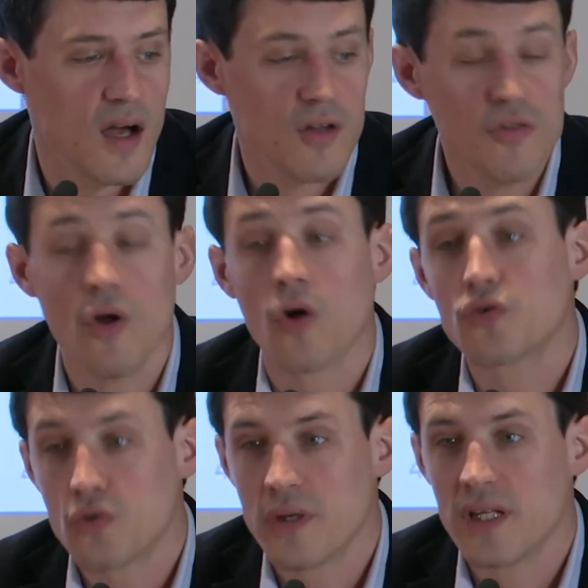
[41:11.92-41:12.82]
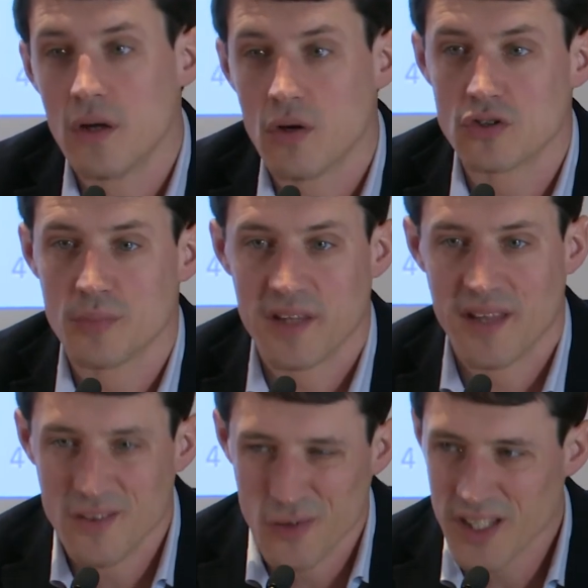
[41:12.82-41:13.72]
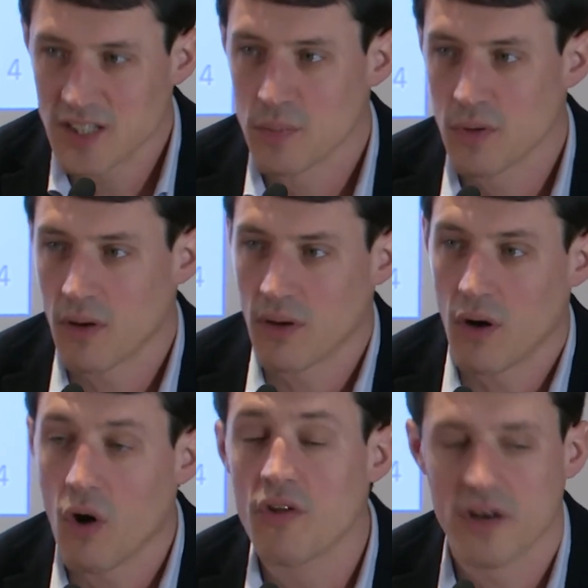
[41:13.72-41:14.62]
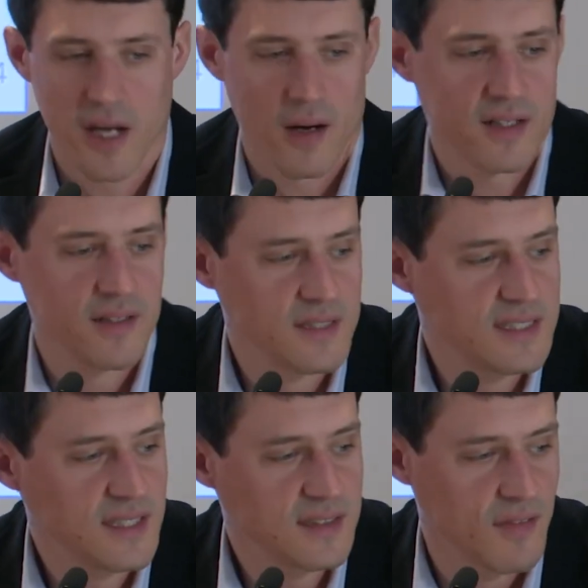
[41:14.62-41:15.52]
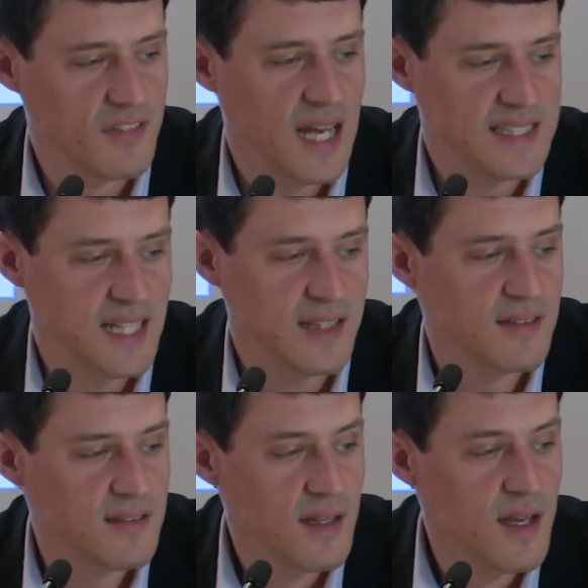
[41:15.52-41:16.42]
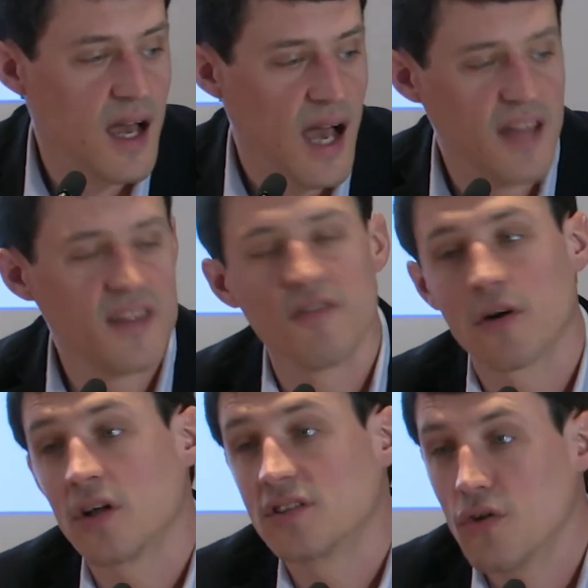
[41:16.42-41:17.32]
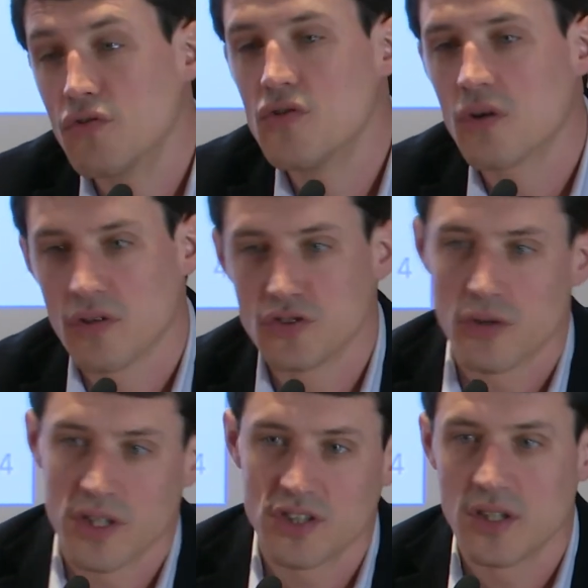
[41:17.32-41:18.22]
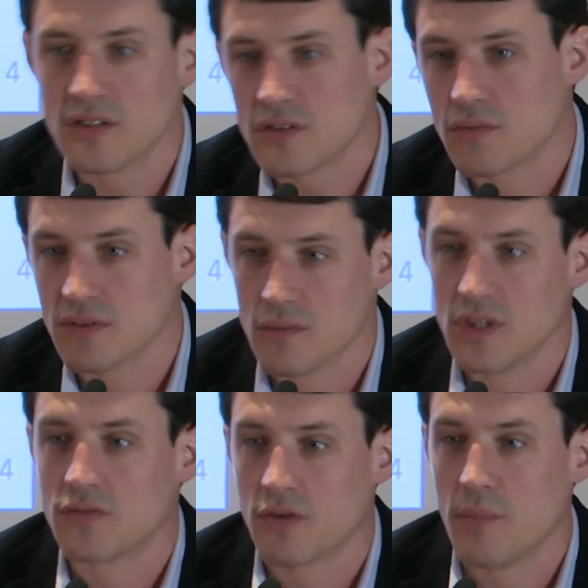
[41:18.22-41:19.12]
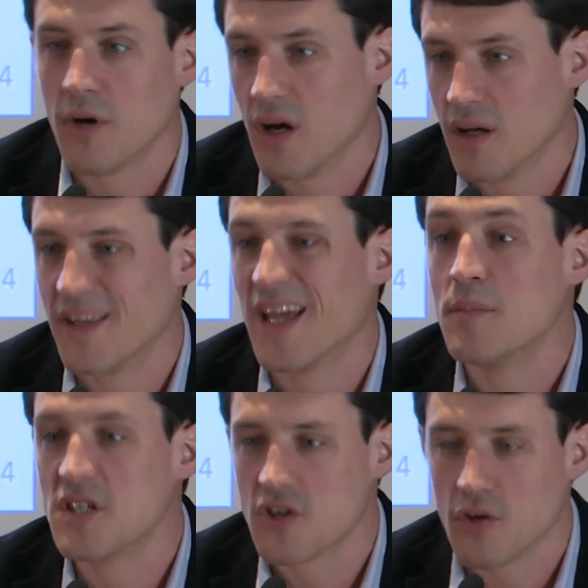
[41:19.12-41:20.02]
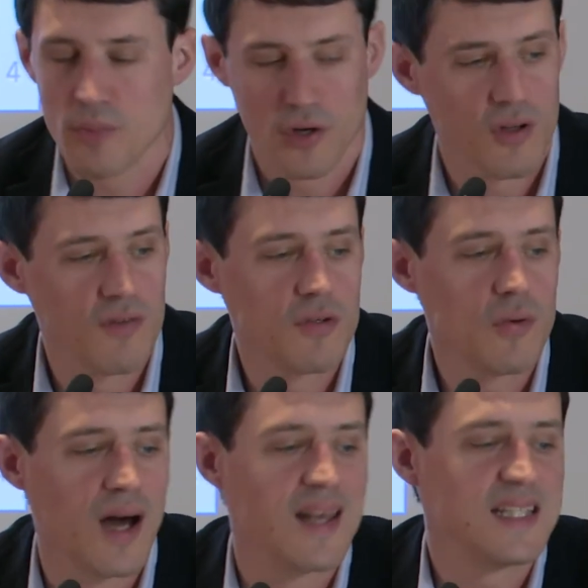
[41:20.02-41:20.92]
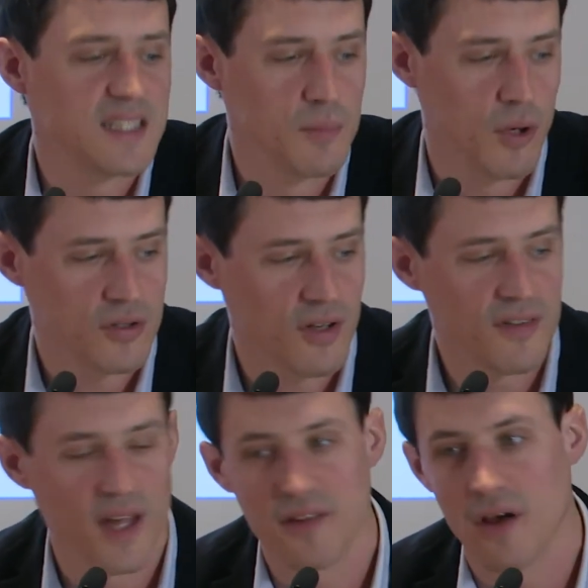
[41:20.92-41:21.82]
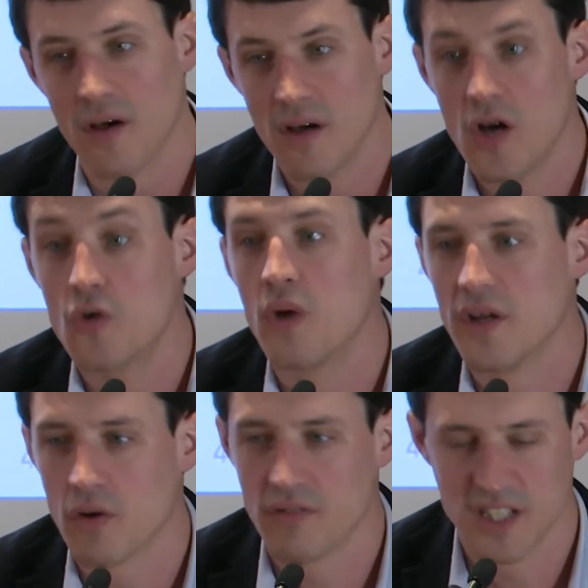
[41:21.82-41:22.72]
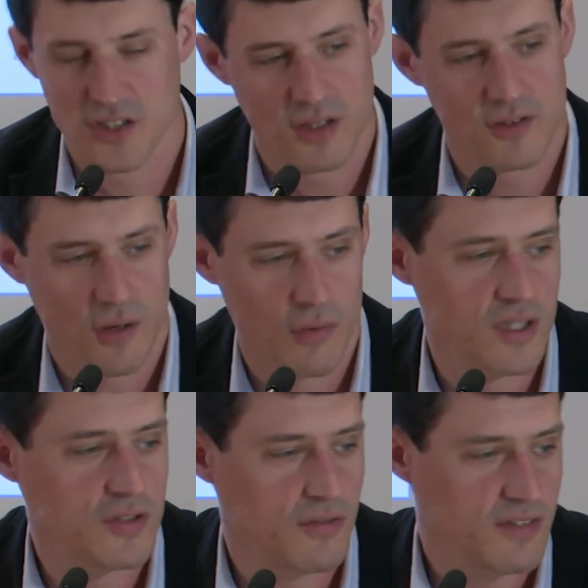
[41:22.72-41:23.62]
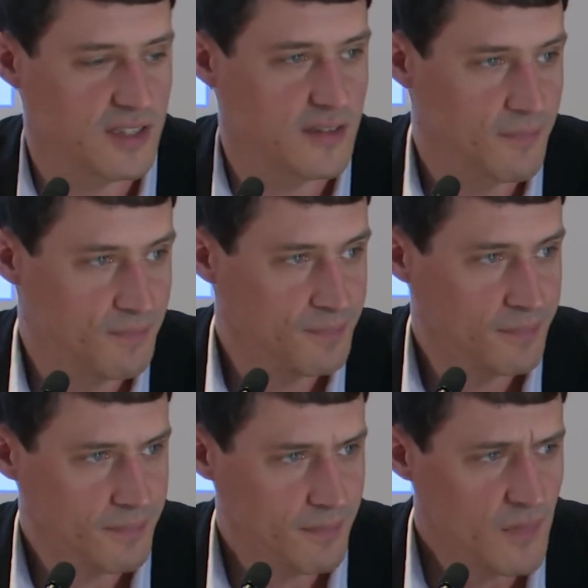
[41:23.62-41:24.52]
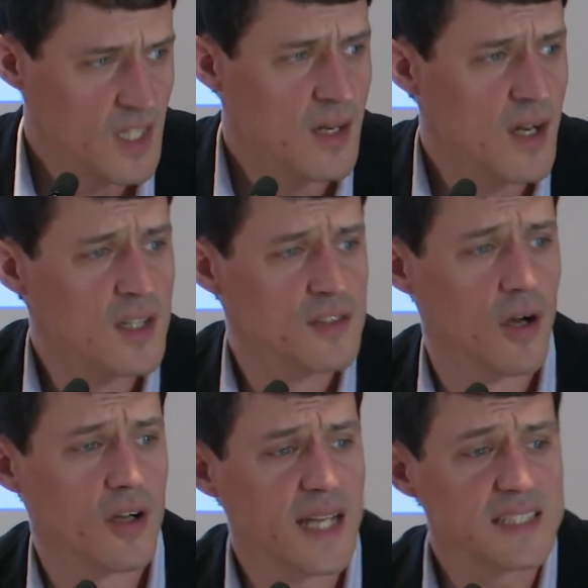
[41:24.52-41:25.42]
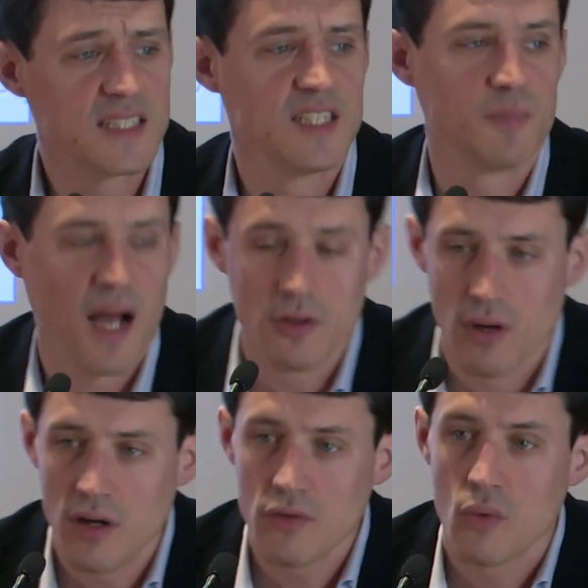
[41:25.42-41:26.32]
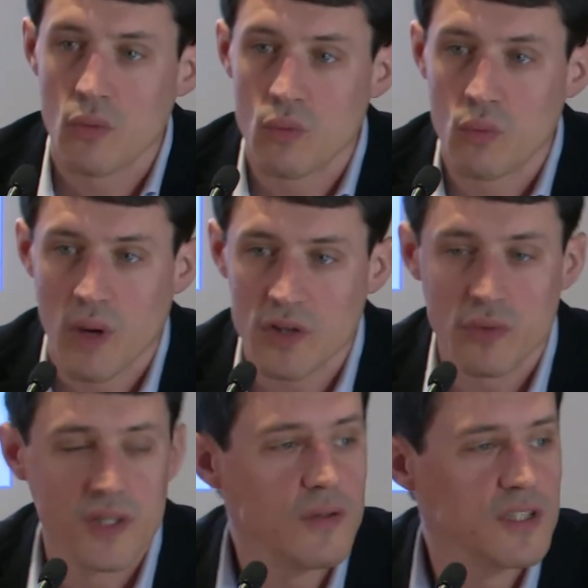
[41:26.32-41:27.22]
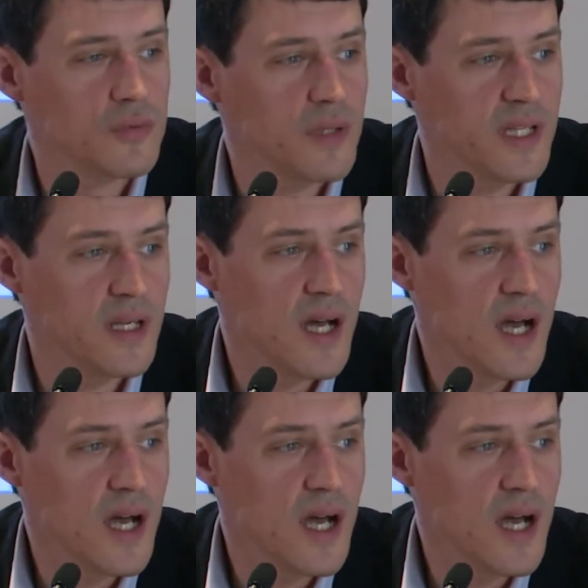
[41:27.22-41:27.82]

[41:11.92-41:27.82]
non-green loans, but they don't explore other characteristics of the asset. And they focus on new constructions, which from an emission point of view are less important than renovations or retrofits. So against this background, what we do is we